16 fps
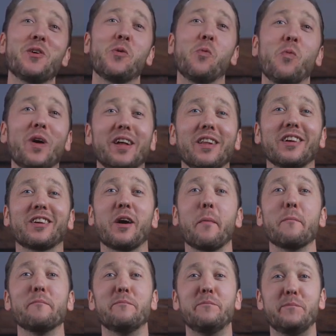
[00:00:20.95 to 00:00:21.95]

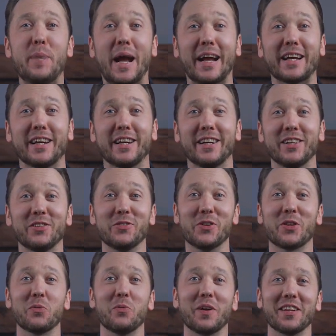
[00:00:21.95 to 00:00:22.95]
Welcome back to
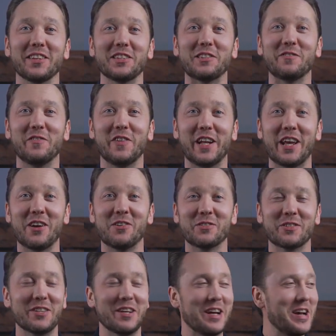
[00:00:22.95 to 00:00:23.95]
another one of these
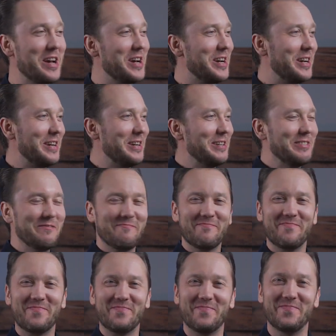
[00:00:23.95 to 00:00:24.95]
videos.
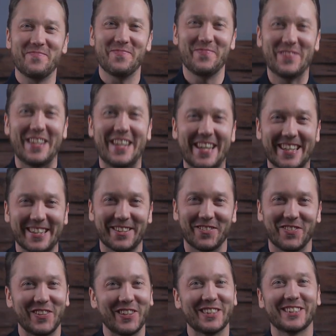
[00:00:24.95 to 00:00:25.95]
Man, it
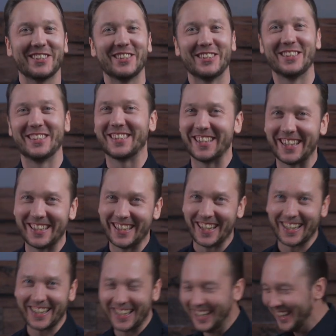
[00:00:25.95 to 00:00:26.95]
feels good to say
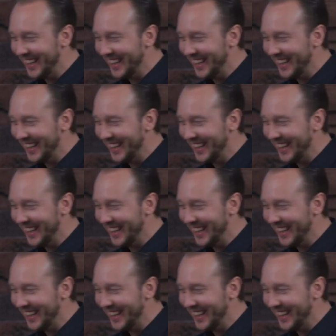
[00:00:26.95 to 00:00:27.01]
that.